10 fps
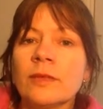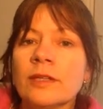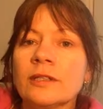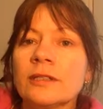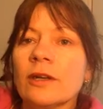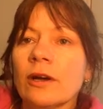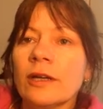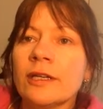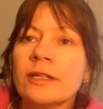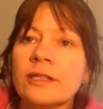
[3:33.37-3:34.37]
it's
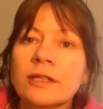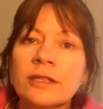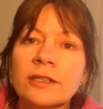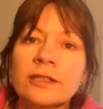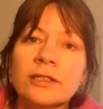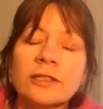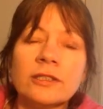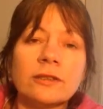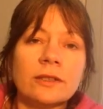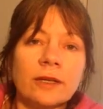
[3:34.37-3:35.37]
gone, and you just
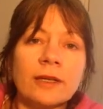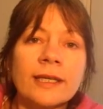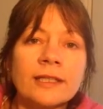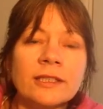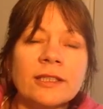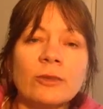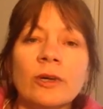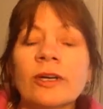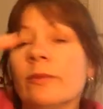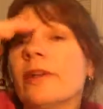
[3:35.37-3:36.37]
continue on.